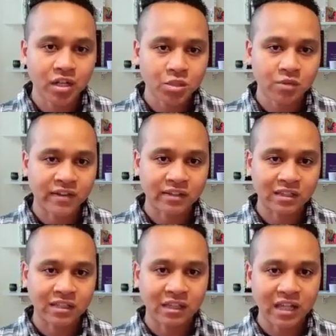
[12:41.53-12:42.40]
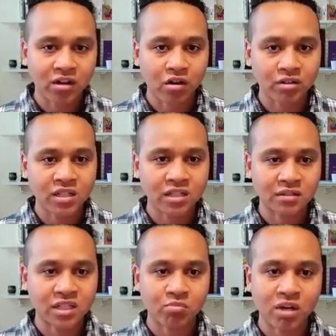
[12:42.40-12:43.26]
So we found that the late CAR T cells
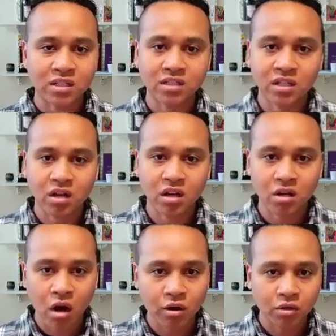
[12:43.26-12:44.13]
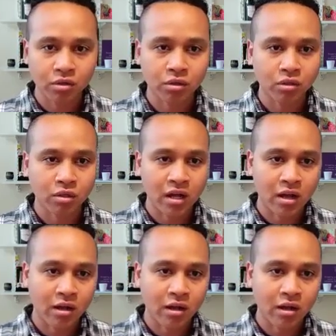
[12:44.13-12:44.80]
expressed canonical